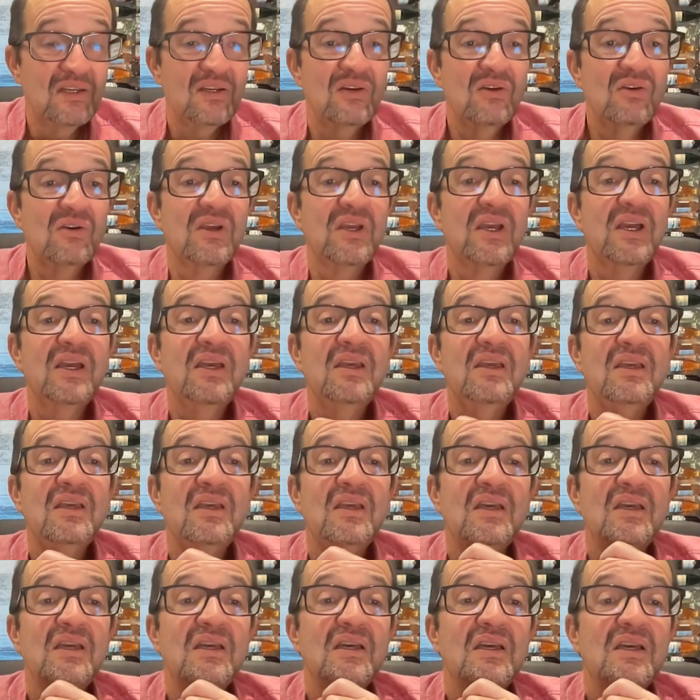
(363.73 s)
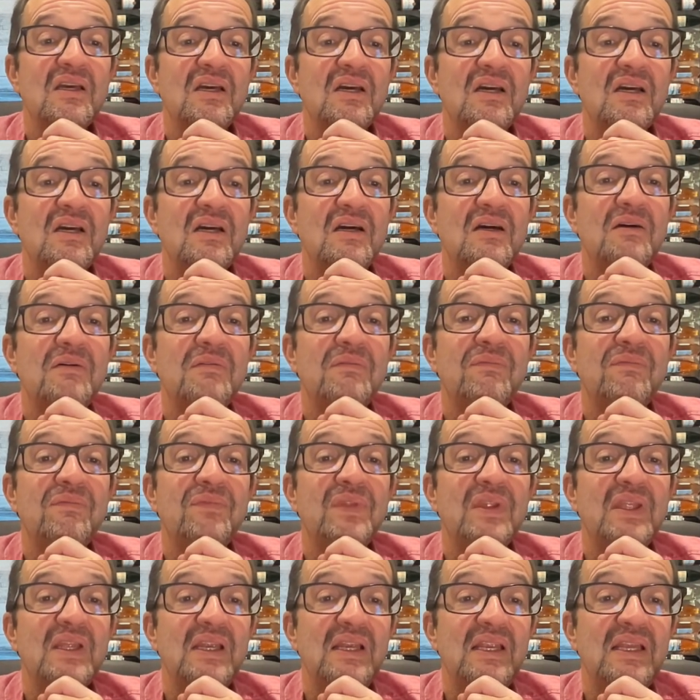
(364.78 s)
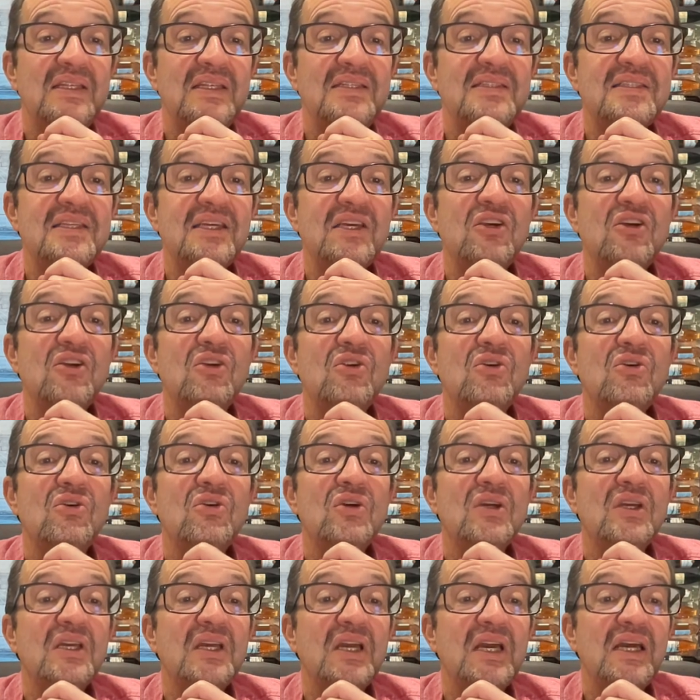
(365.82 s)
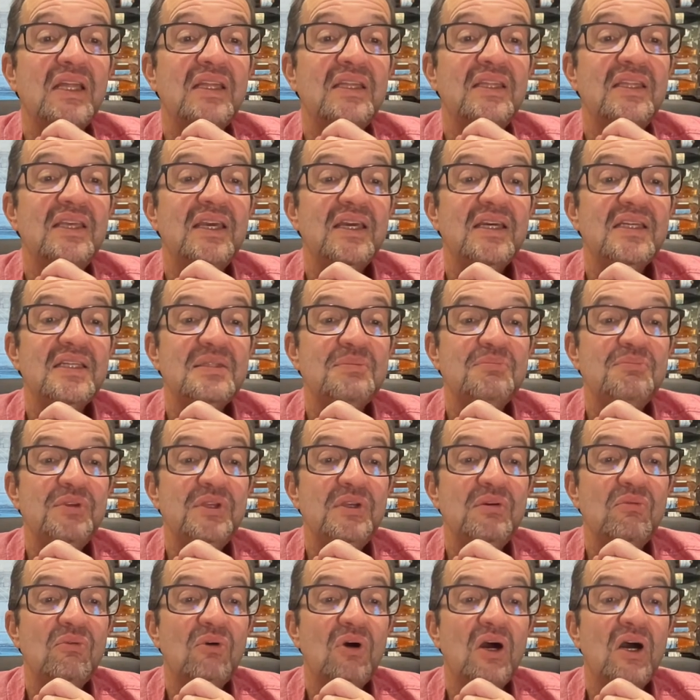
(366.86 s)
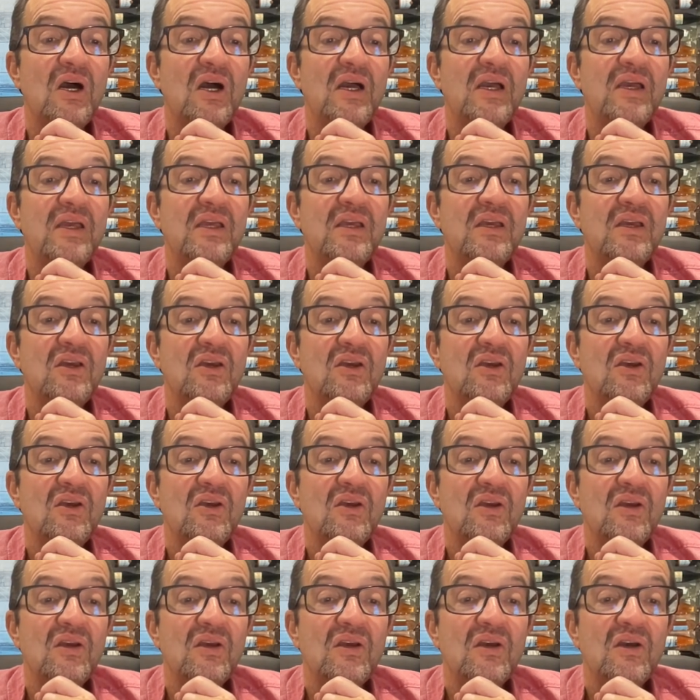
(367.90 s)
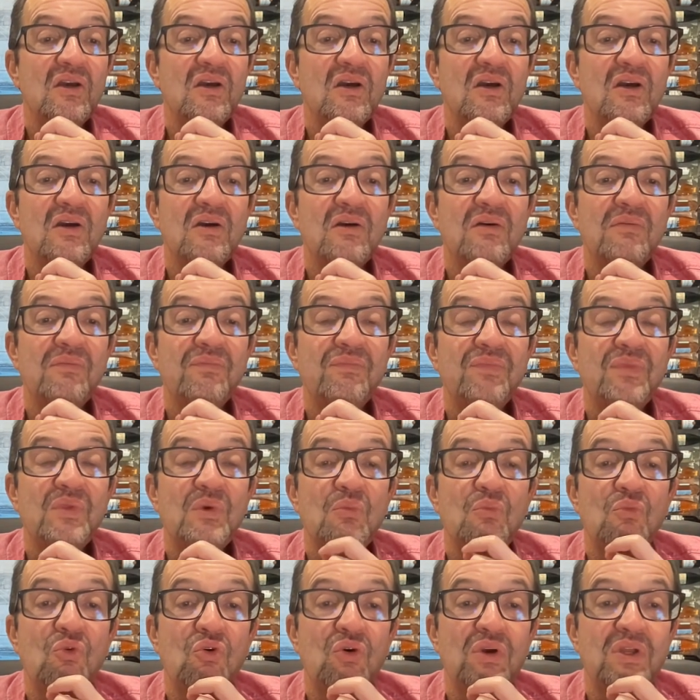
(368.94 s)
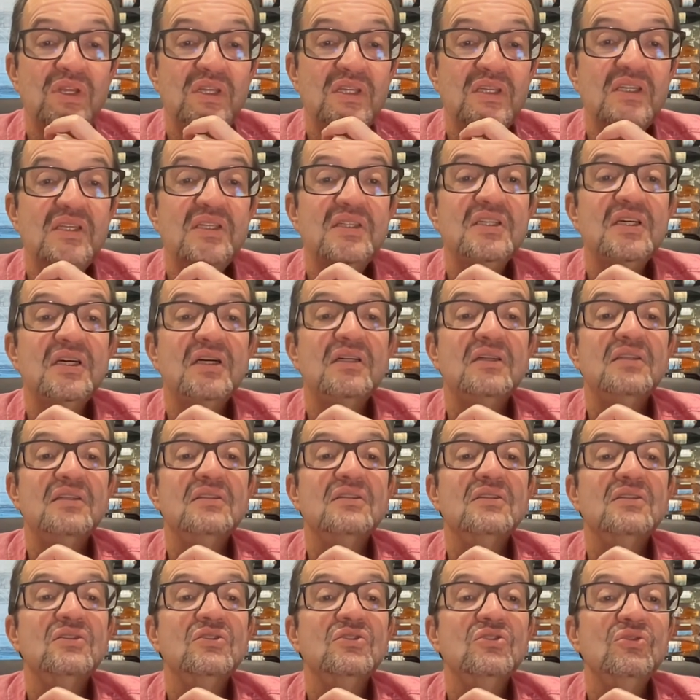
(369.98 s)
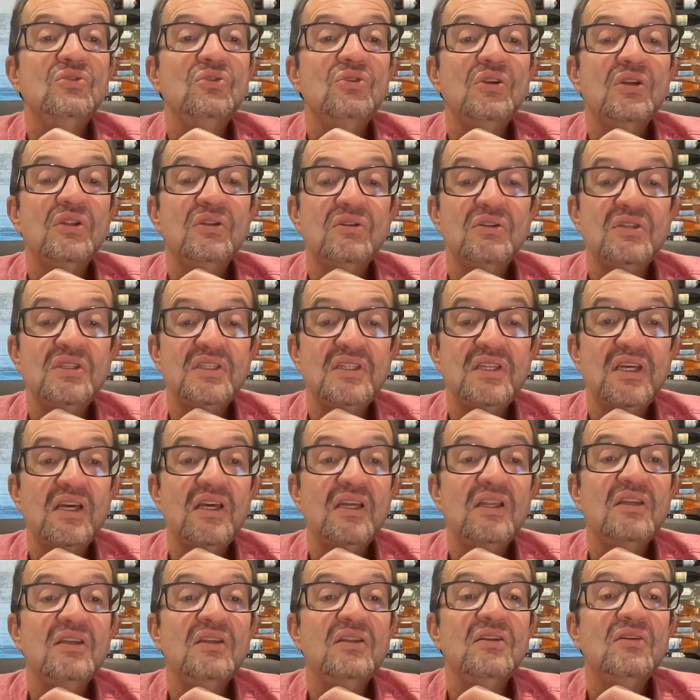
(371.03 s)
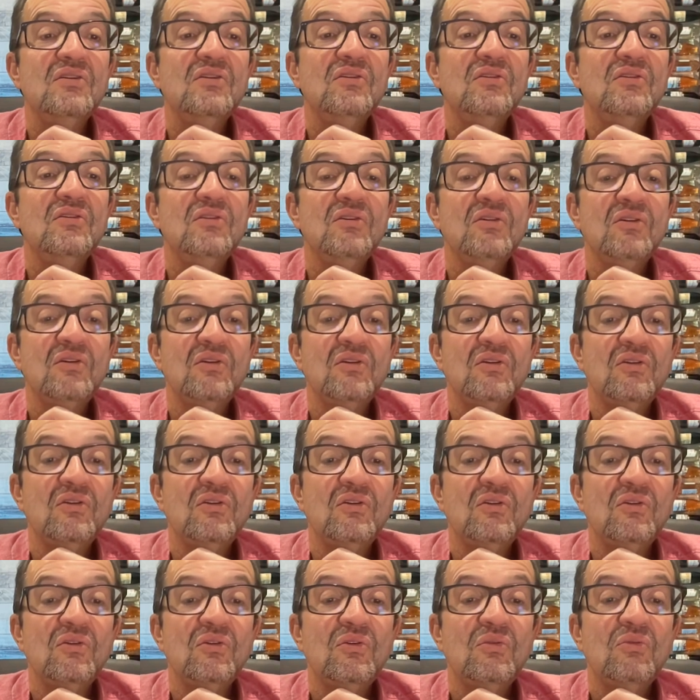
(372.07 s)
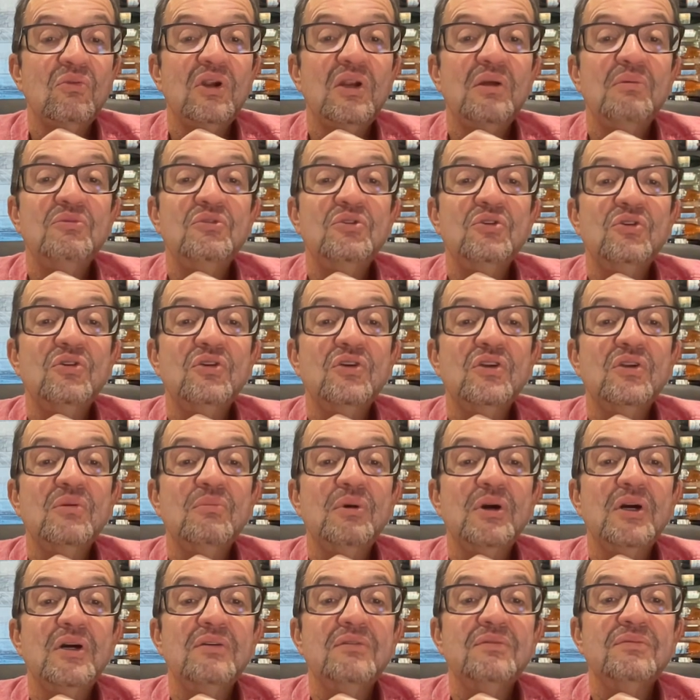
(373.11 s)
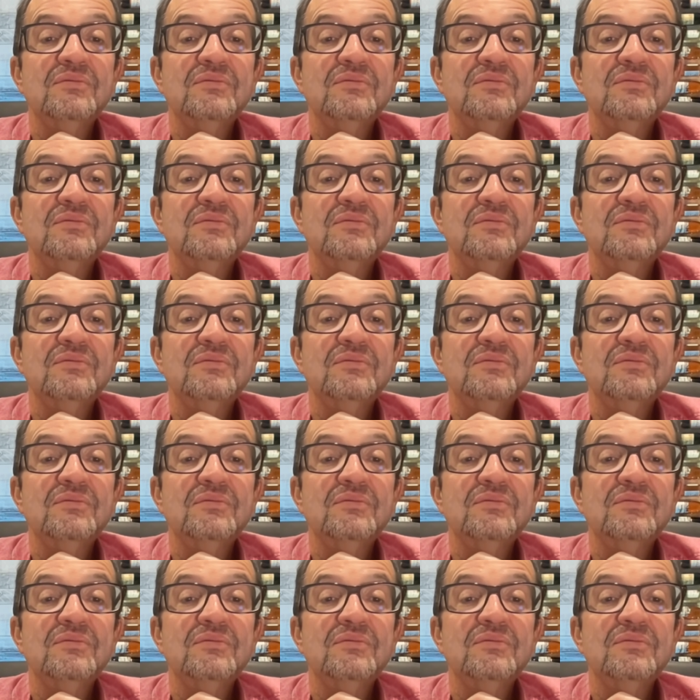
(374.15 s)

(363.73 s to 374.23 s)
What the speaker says: Okay? Let's take a look at the SPY more in detail so you can understand what I'm talking about.